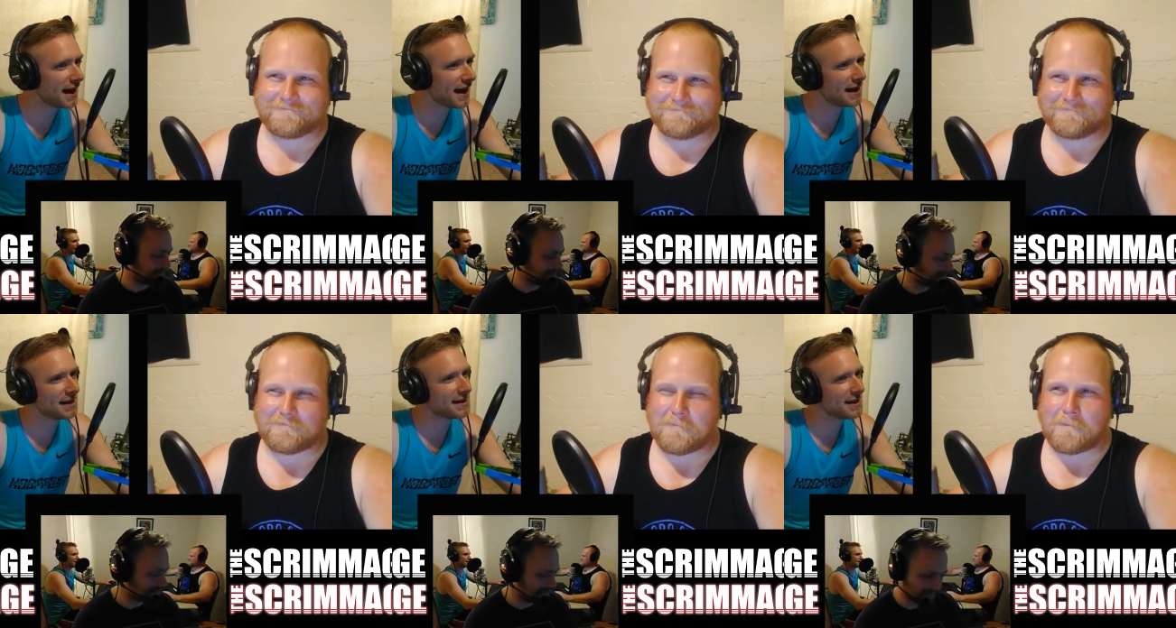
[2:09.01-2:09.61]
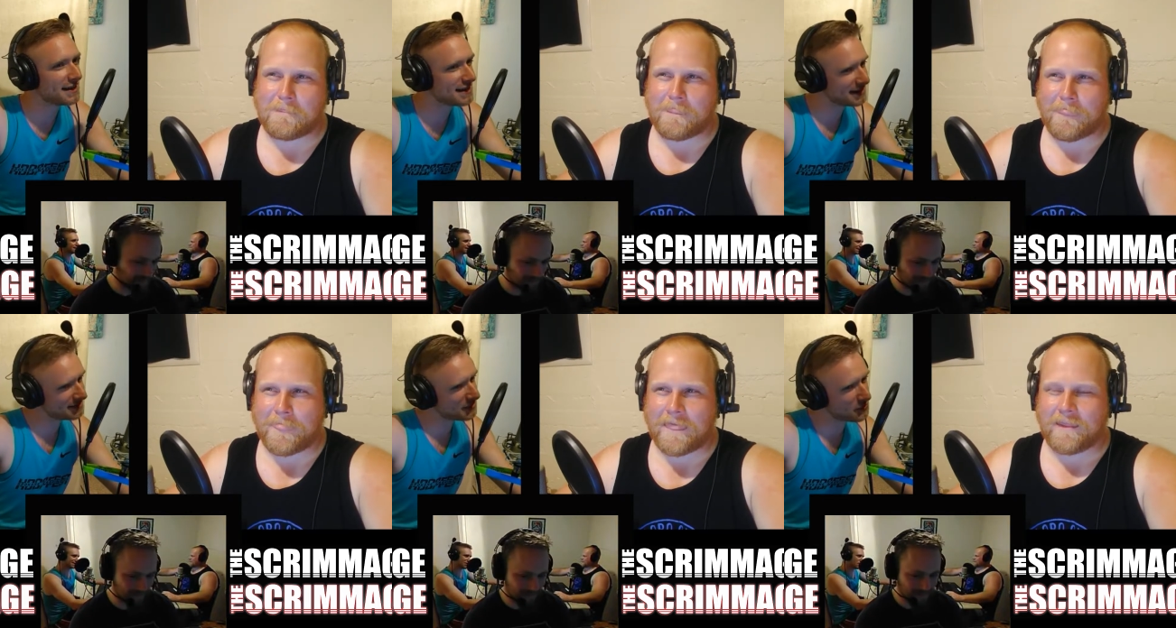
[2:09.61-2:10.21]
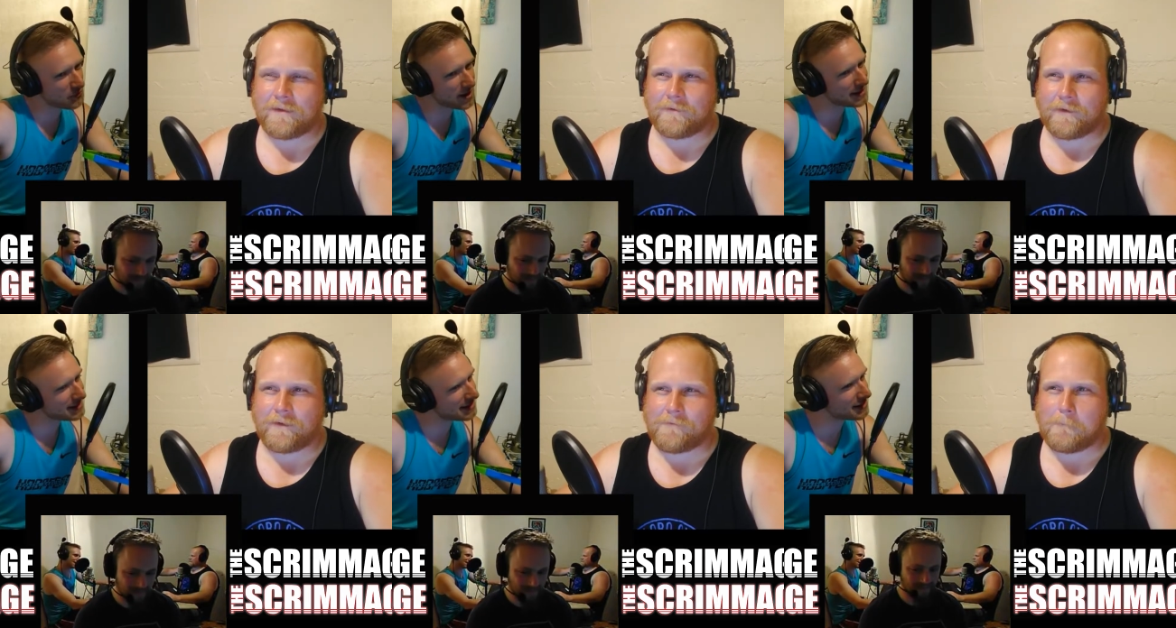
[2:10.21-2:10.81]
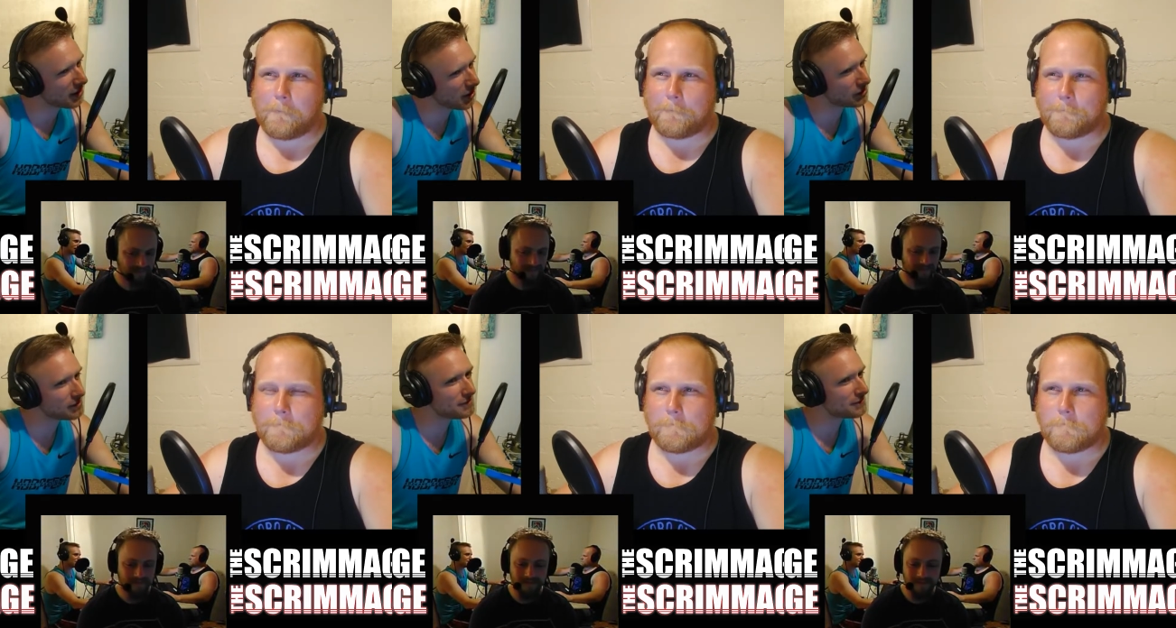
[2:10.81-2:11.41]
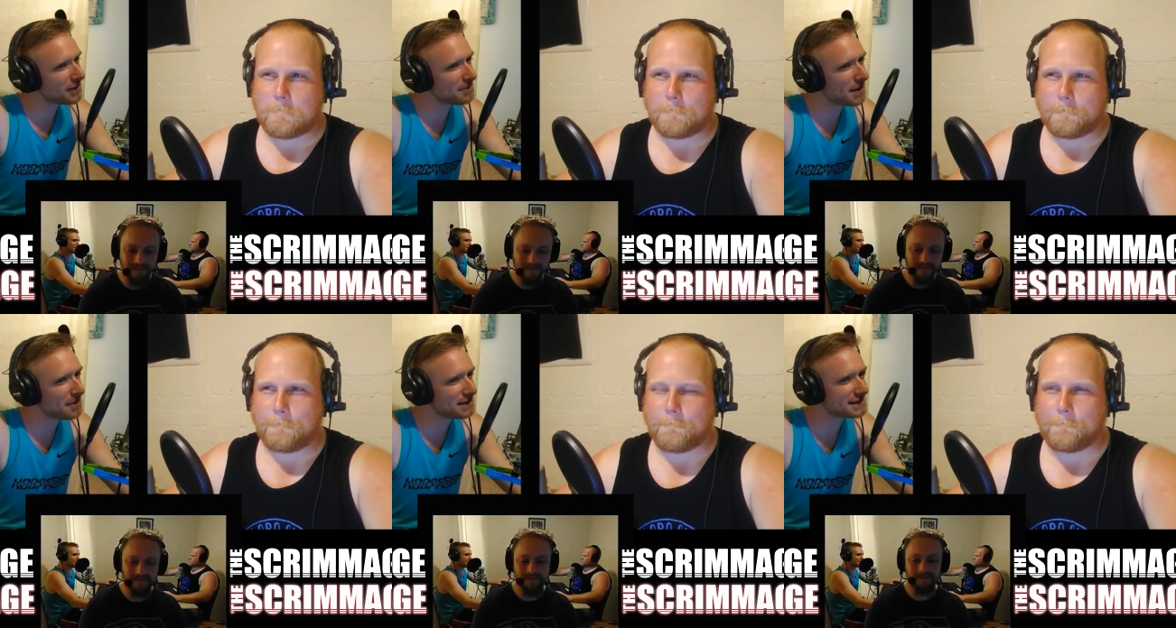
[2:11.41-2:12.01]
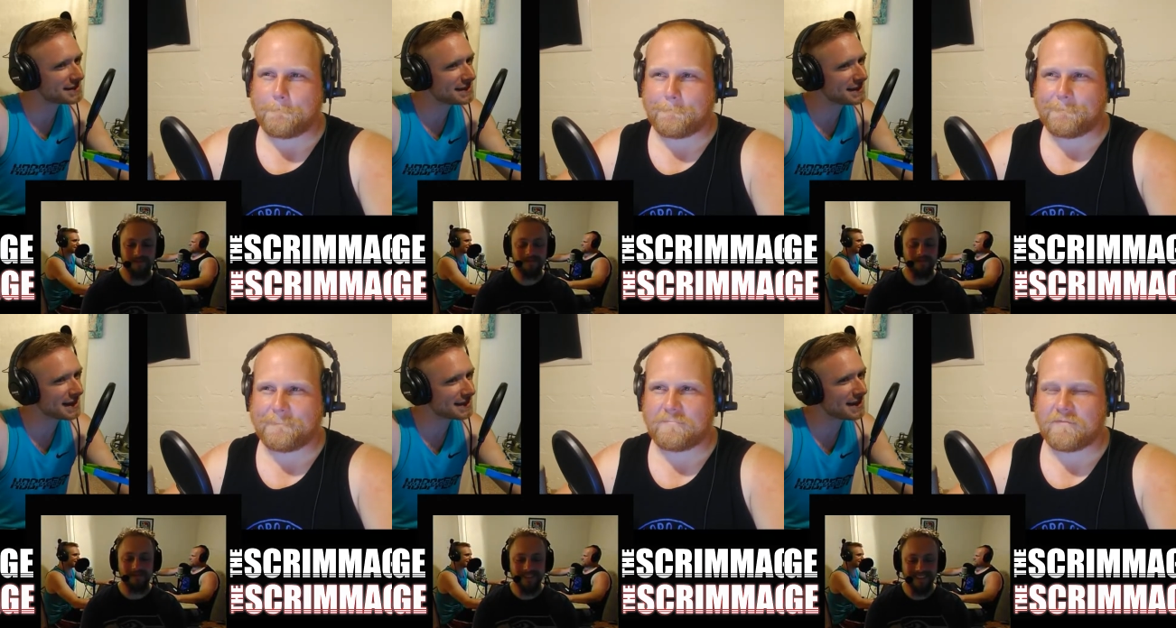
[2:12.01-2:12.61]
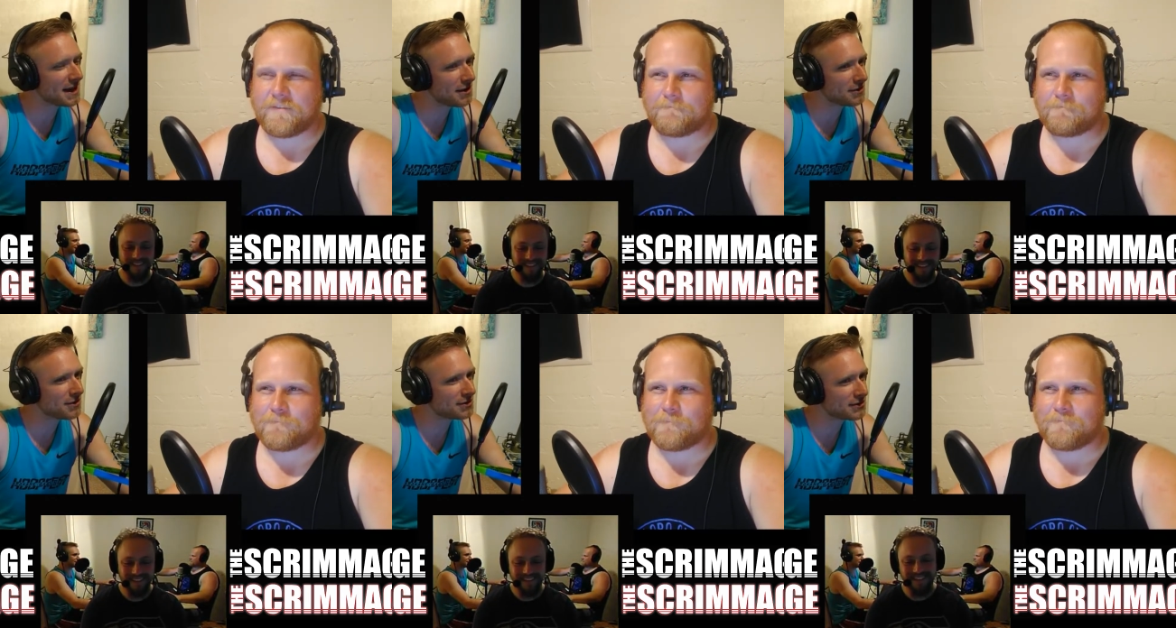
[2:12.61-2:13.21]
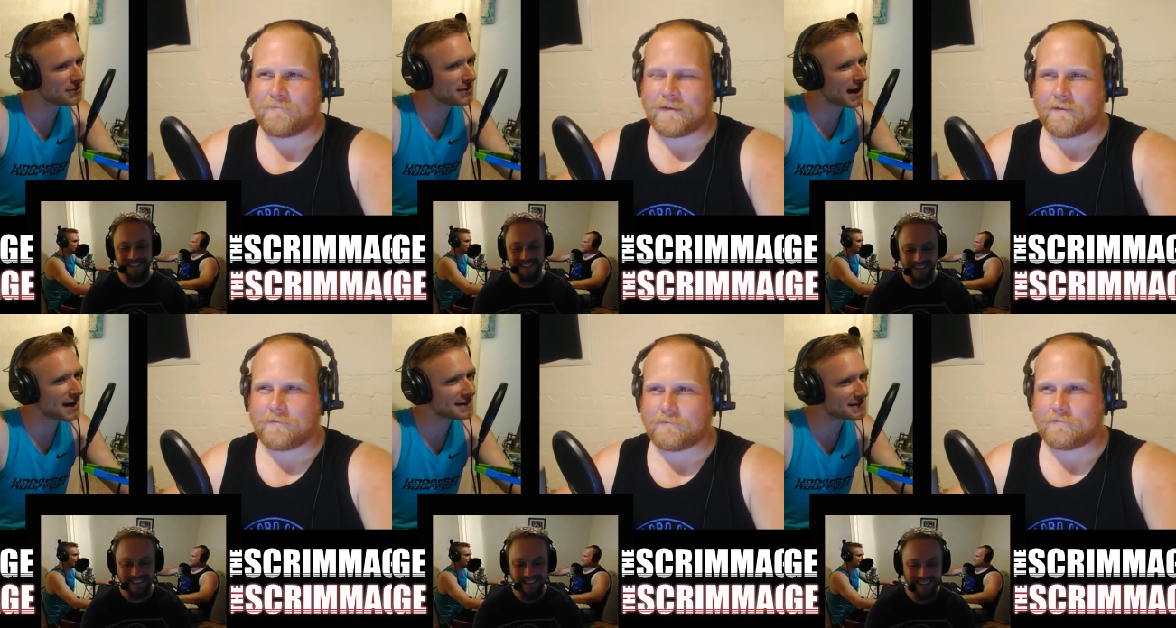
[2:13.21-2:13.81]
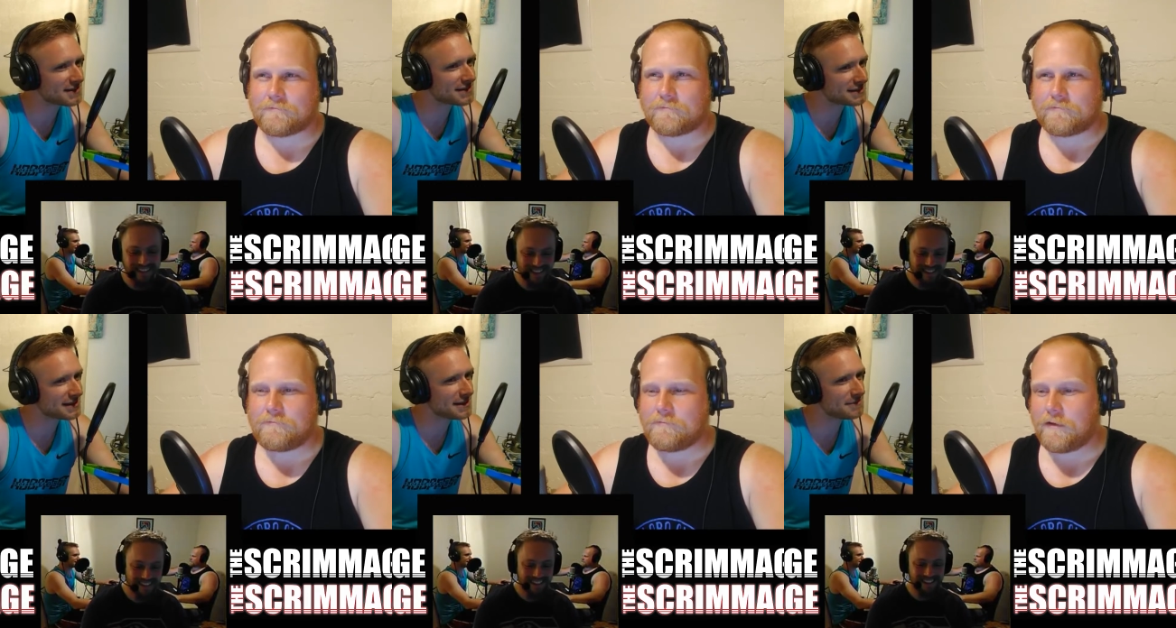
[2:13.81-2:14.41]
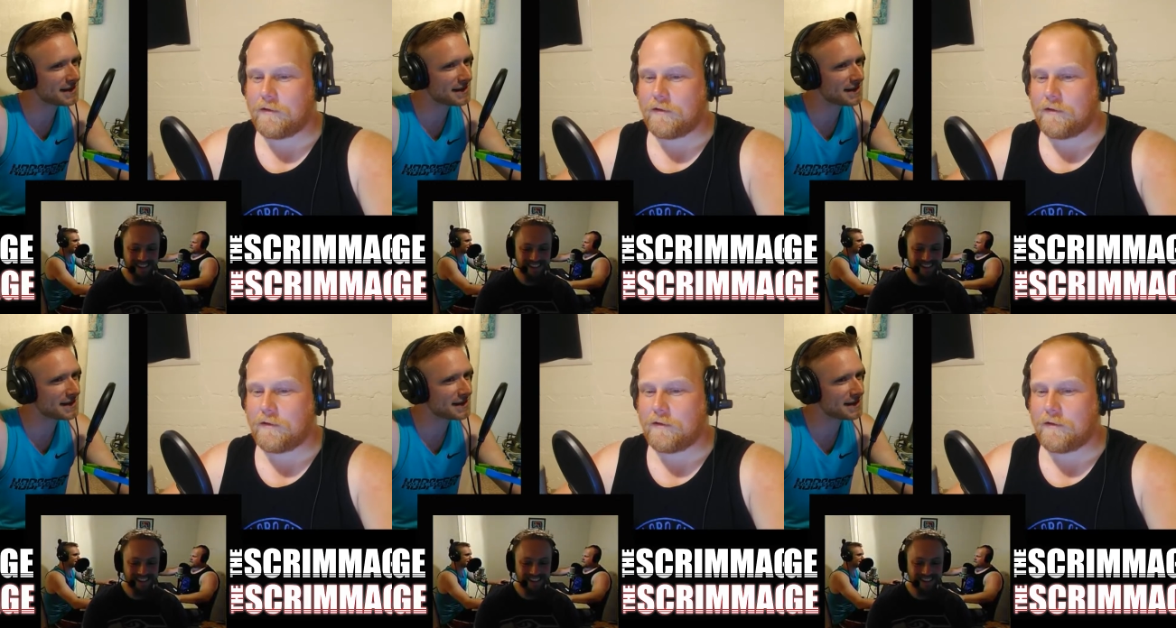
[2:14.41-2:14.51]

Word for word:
Speaker 1: and he didn't quite get all of the publicity that the other two guys on this team